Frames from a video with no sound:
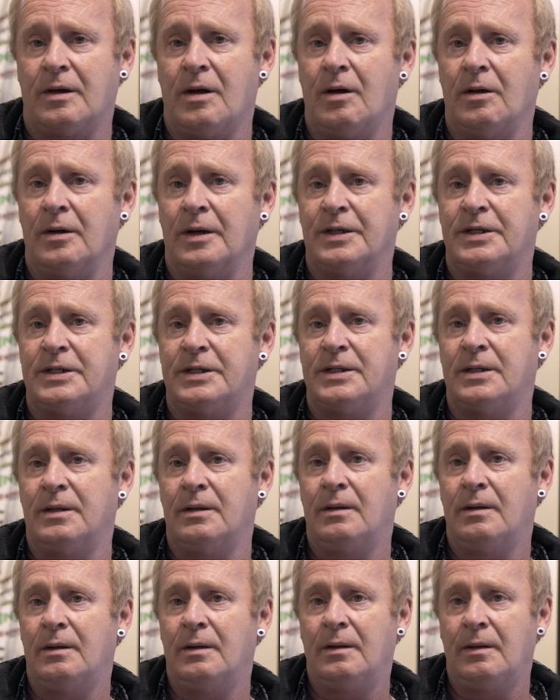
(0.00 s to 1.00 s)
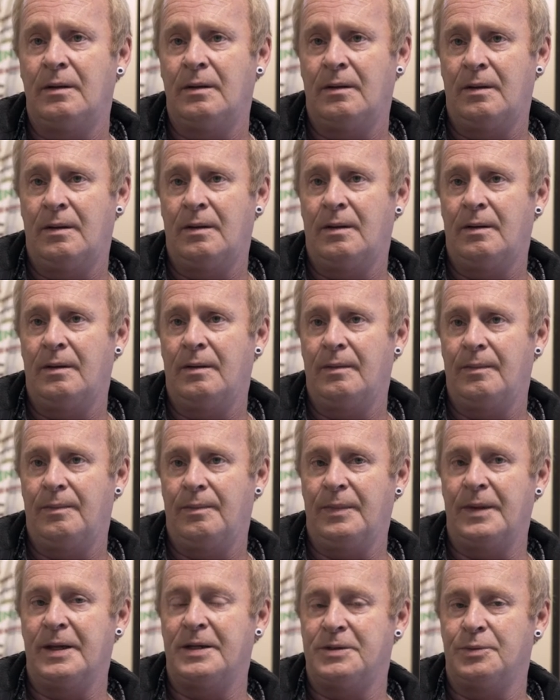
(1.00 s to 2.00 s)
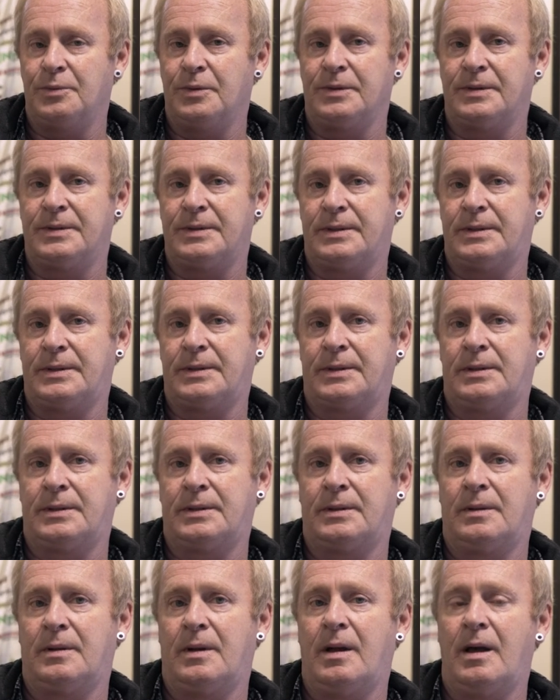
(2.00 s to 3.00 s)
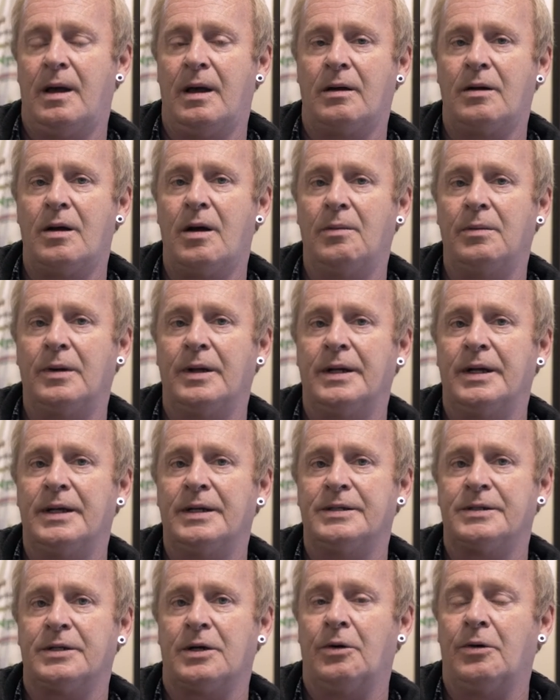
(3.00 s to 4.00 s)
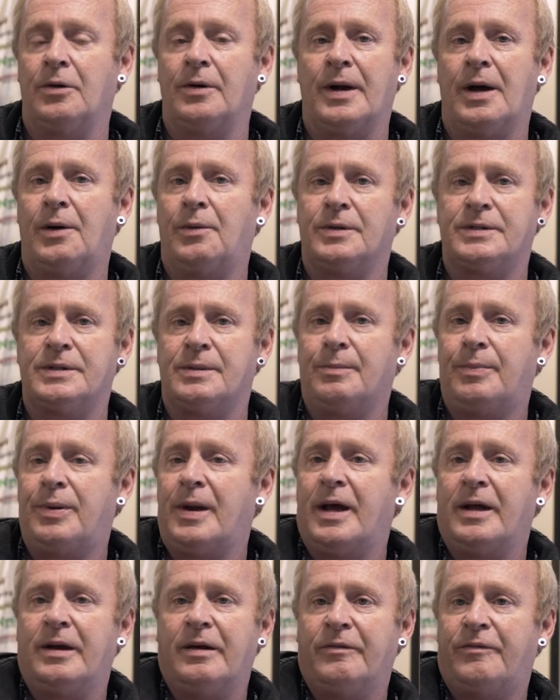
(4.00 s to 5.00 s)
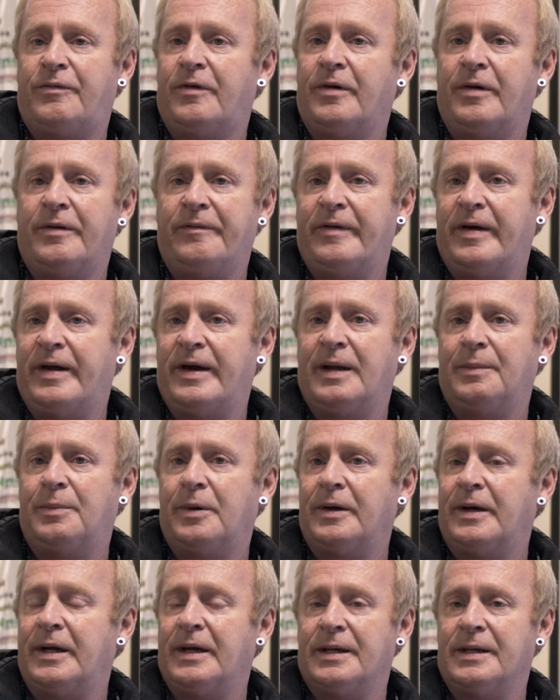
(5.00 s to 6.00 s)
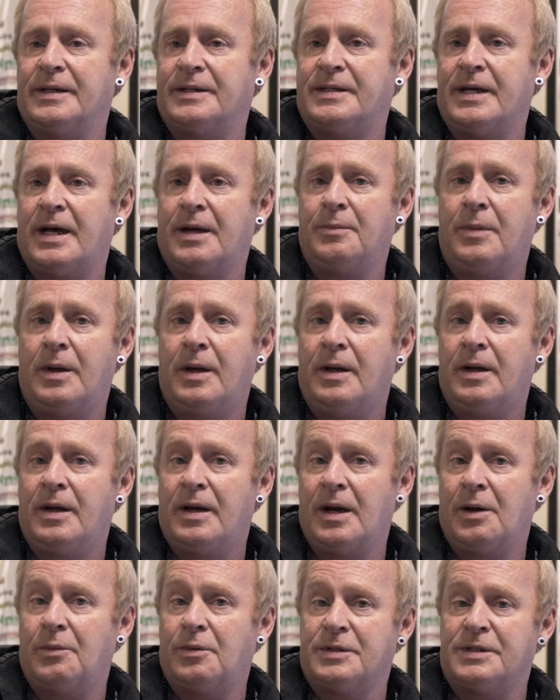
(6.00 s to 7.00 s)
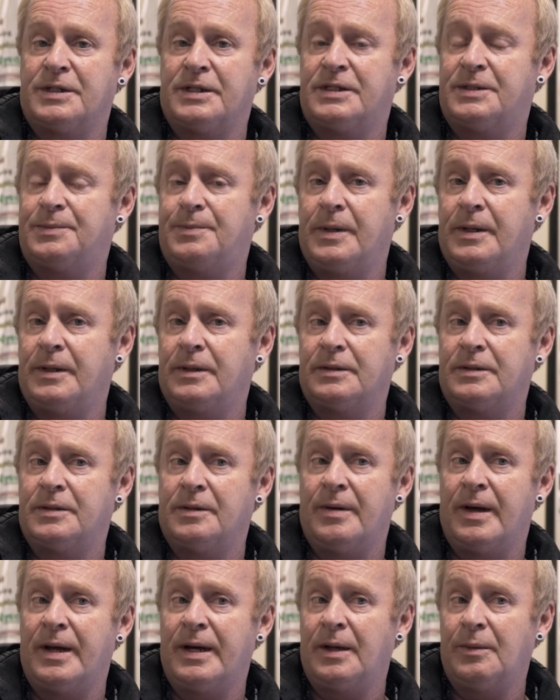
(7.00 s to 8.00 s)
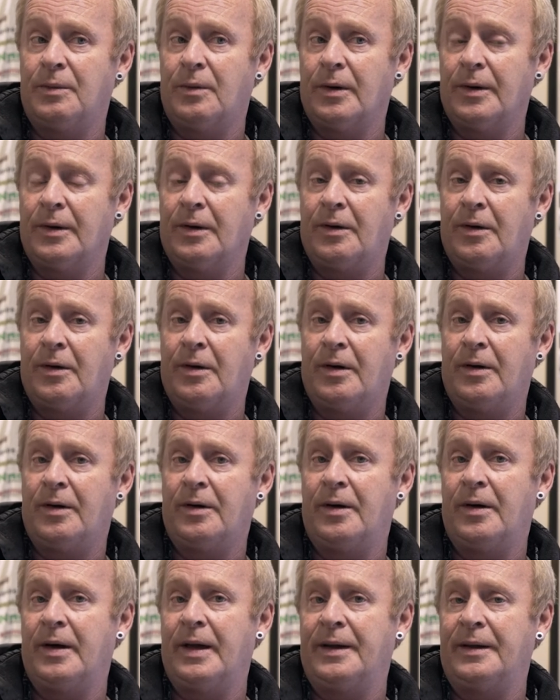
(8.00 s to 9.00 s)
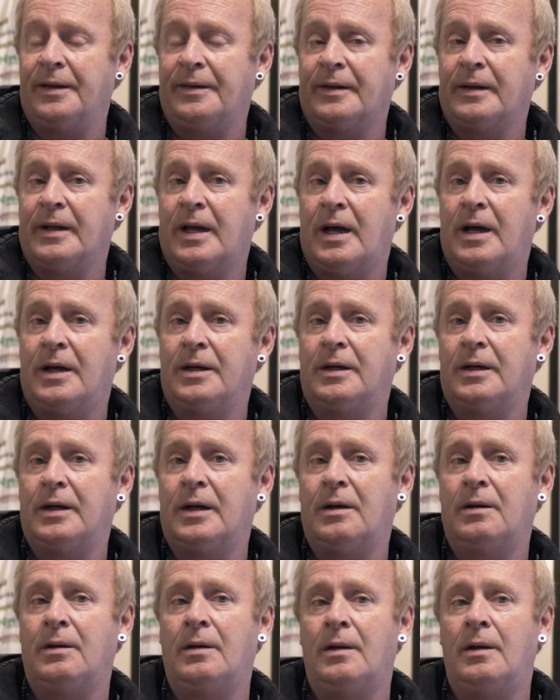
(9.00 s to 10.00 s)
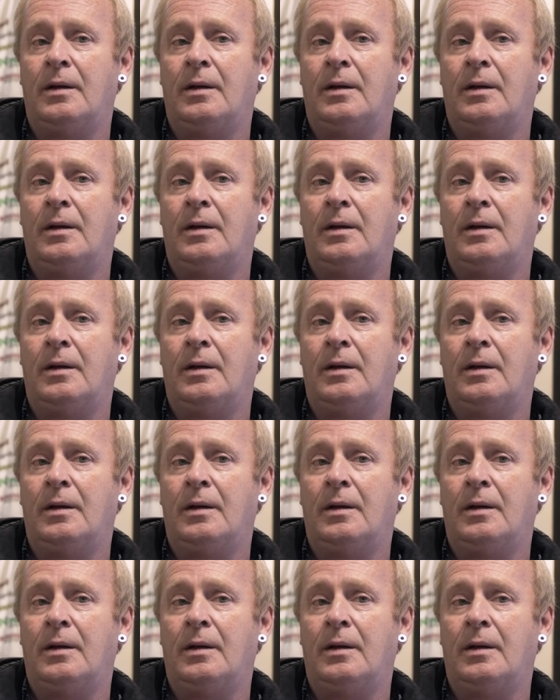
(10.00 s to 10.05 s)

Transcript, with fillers: college, this was a couple of years ago, and I wasn't playing in front of anybody at the time, and I wasn't speaking to anyone or, or anything like that, you know.